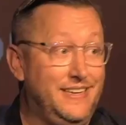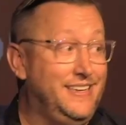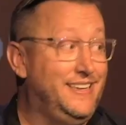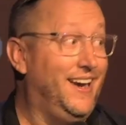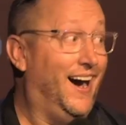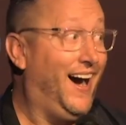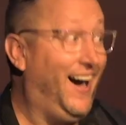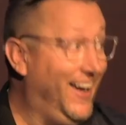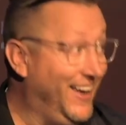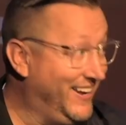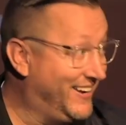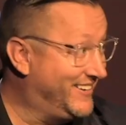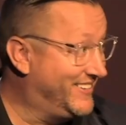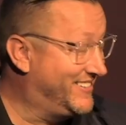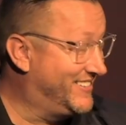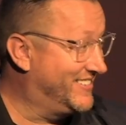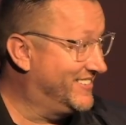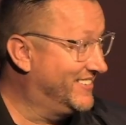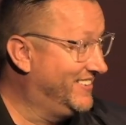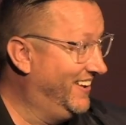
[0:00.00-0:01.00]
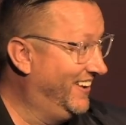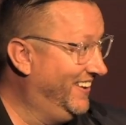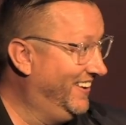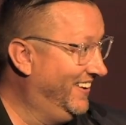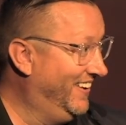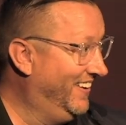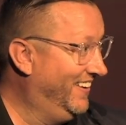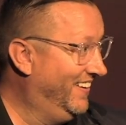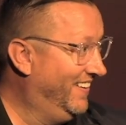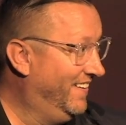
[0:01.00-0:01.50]
Yikes.
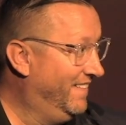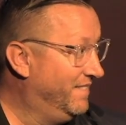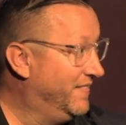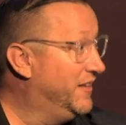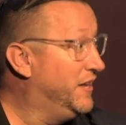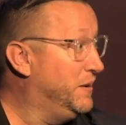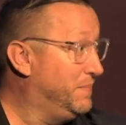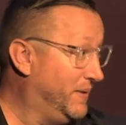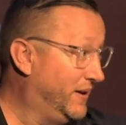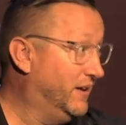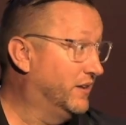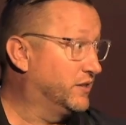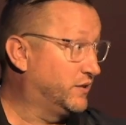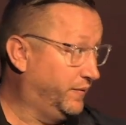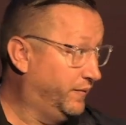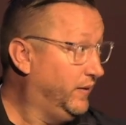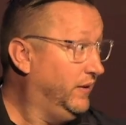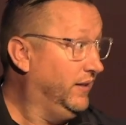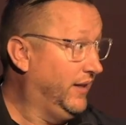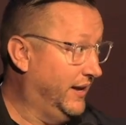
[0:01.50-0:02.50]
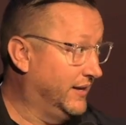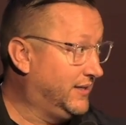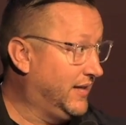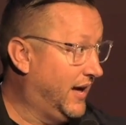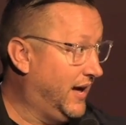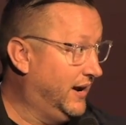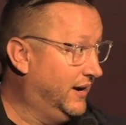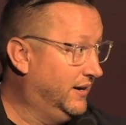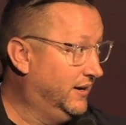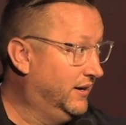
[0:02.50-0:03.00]
Anybody else feel like
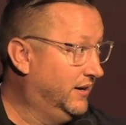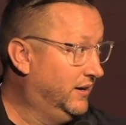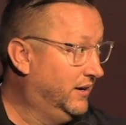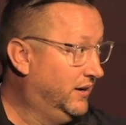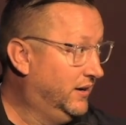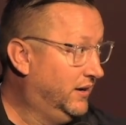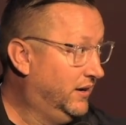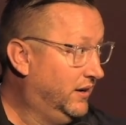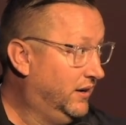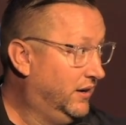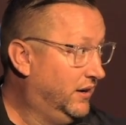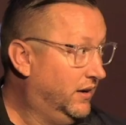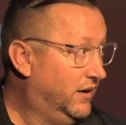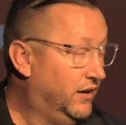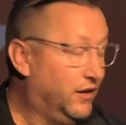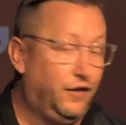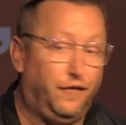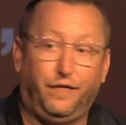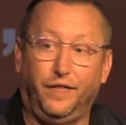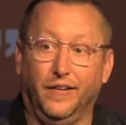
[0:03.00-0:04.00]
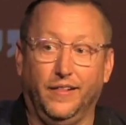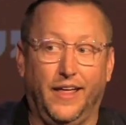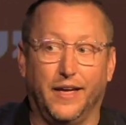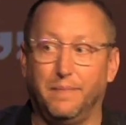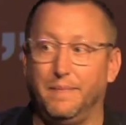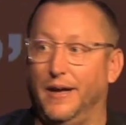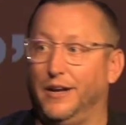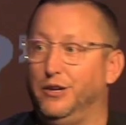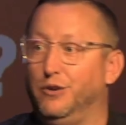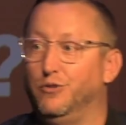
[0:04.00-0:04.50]
that? You feel like,
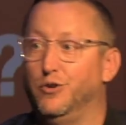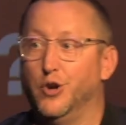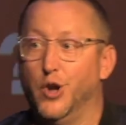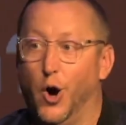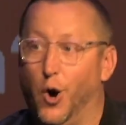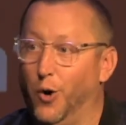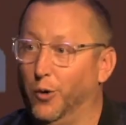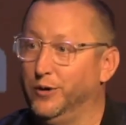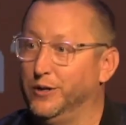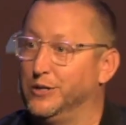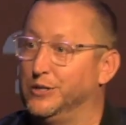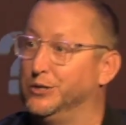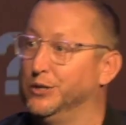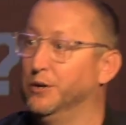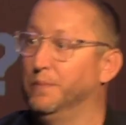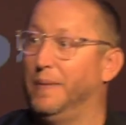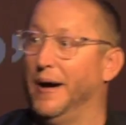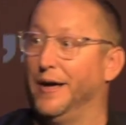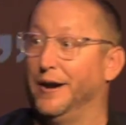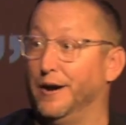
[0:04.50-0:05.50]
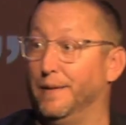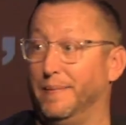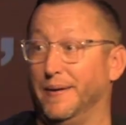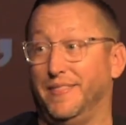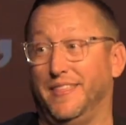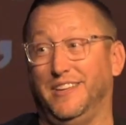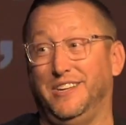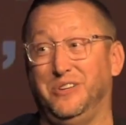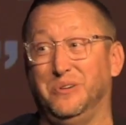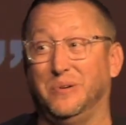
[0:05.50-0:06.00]
man, you know to do better, but
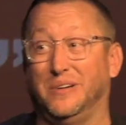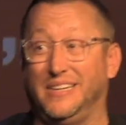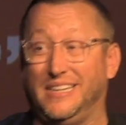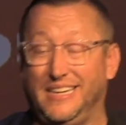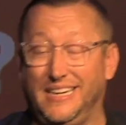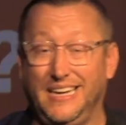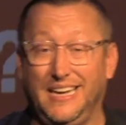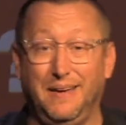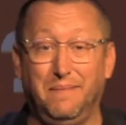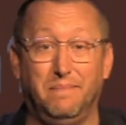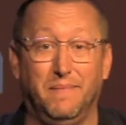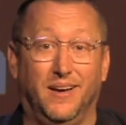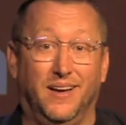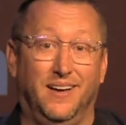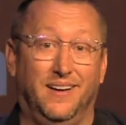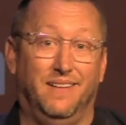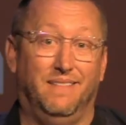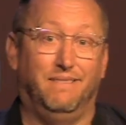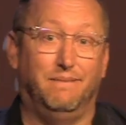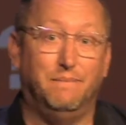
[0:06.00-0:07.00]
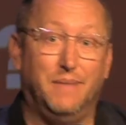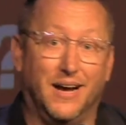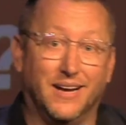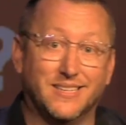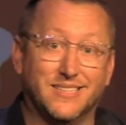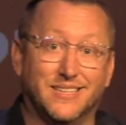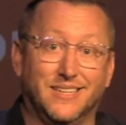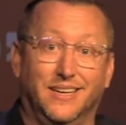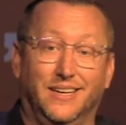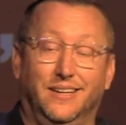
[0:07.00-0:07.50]
then you keep
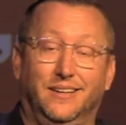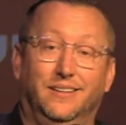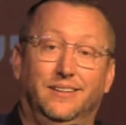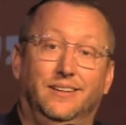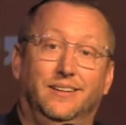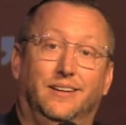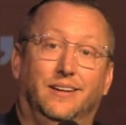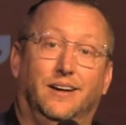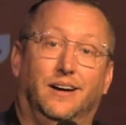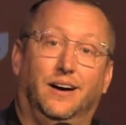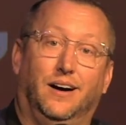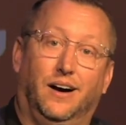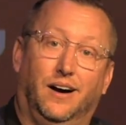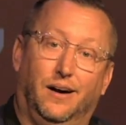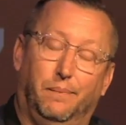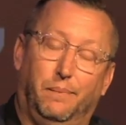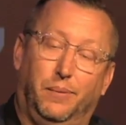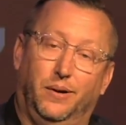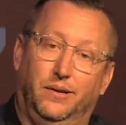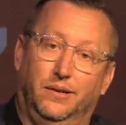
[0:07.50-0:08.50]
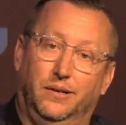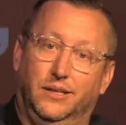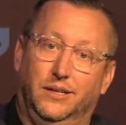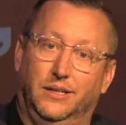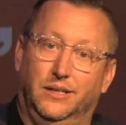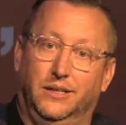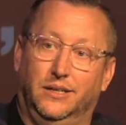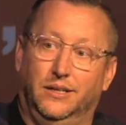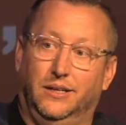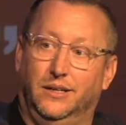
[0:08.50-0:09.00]
messing up.
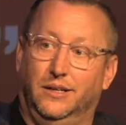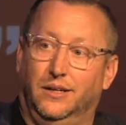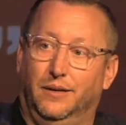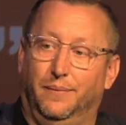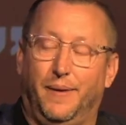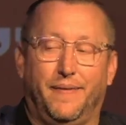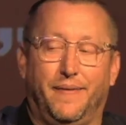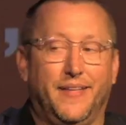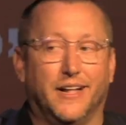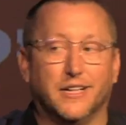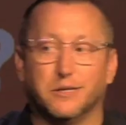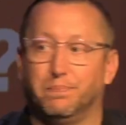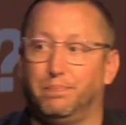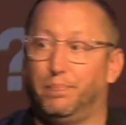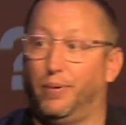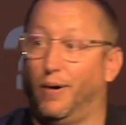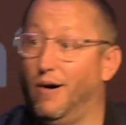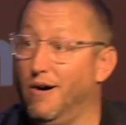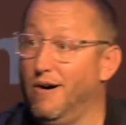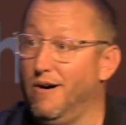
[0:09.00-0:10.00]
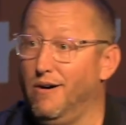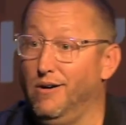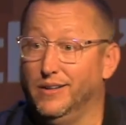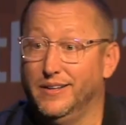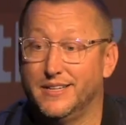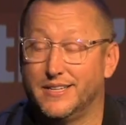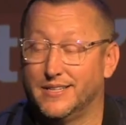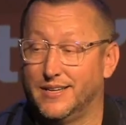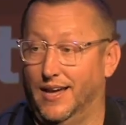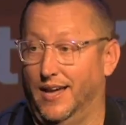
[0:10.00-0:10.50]
Man, that's Paul
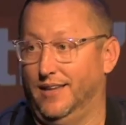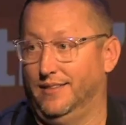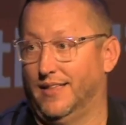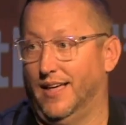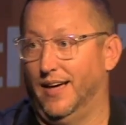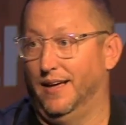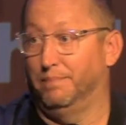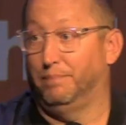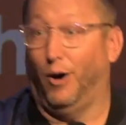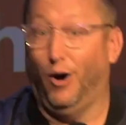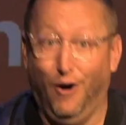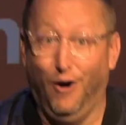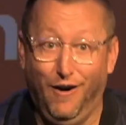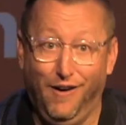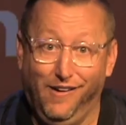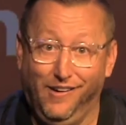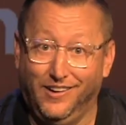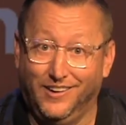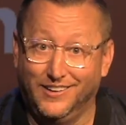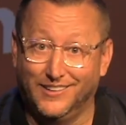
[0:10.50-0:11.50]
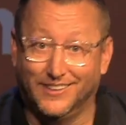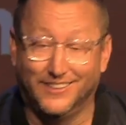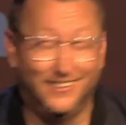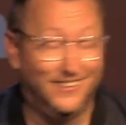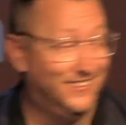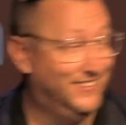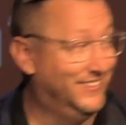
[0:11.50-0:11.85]
is saying that. Paul!